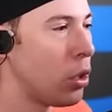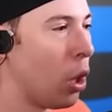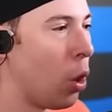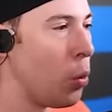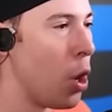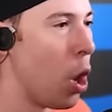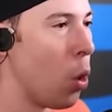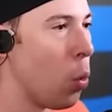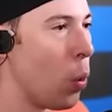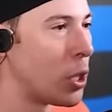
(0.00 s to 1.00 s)
Oh no,
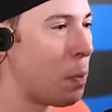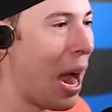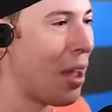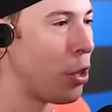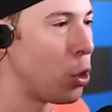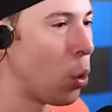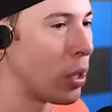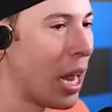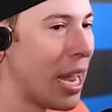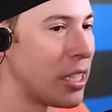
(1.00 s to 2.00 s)
what's behind the door,
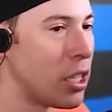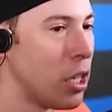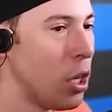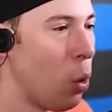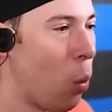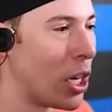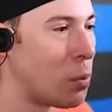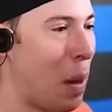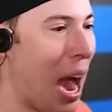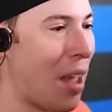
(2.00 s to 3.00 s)
guys? What's
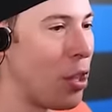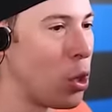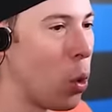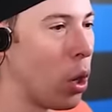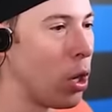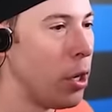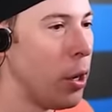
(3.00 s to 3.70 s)
behind the door?